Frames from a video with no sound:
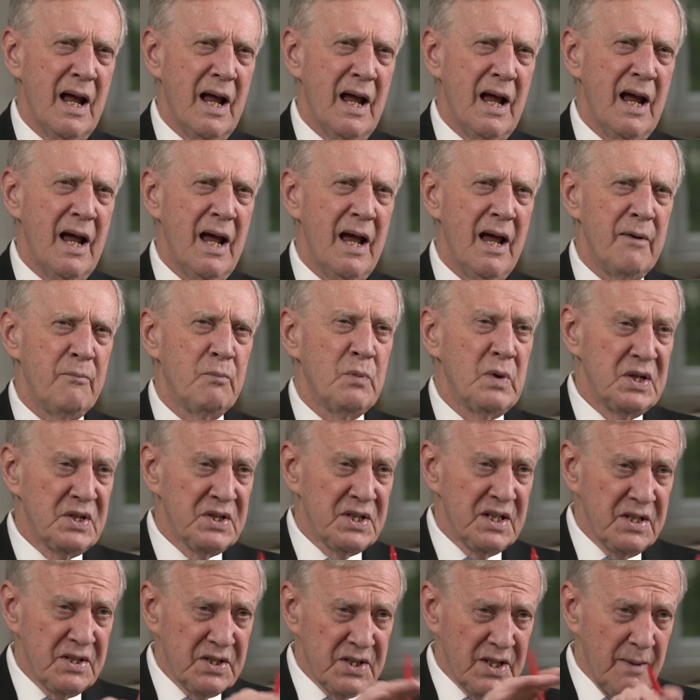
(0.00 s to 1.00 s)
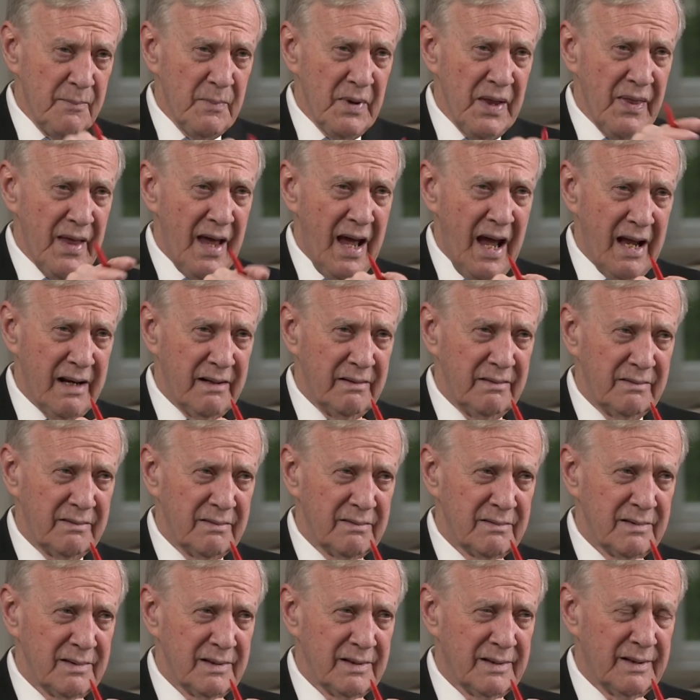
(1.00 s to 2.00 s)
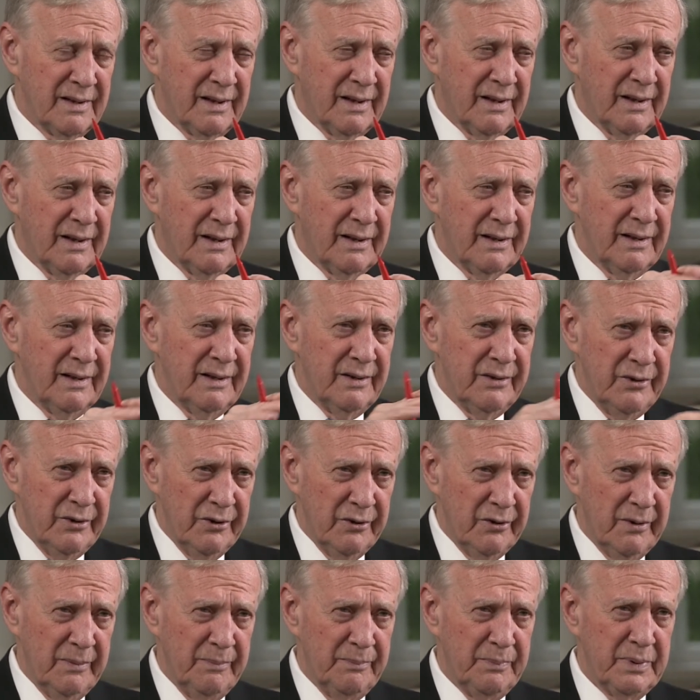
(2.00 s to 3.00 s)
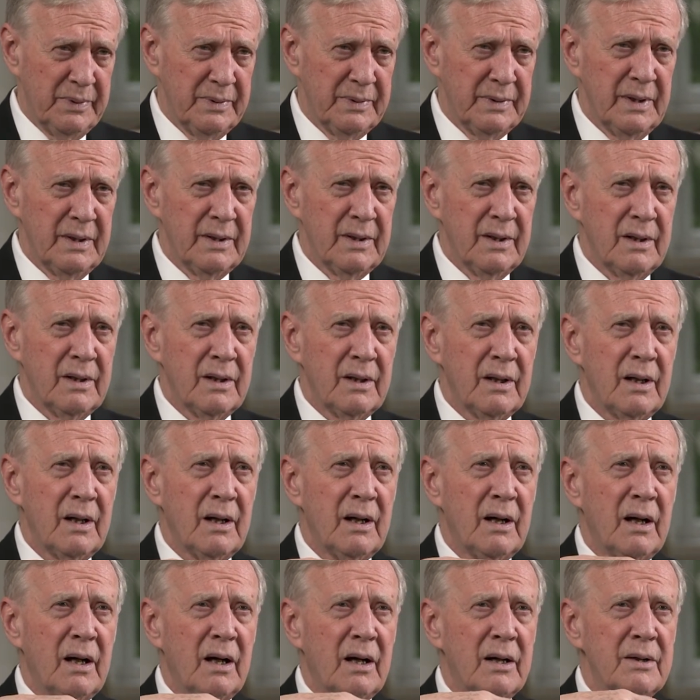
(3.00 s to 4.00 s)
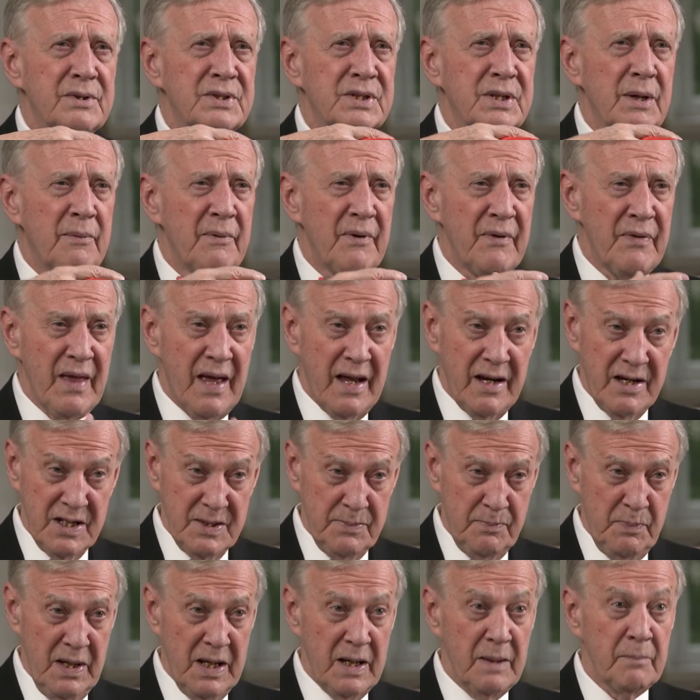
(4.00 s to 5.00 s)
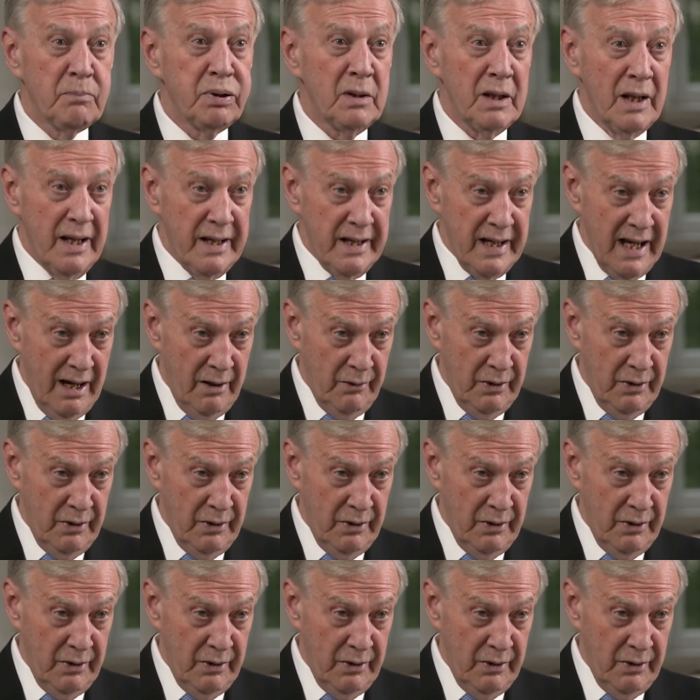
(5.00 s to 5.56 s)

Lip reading: And we see some of that in Europe. Some of that is being played out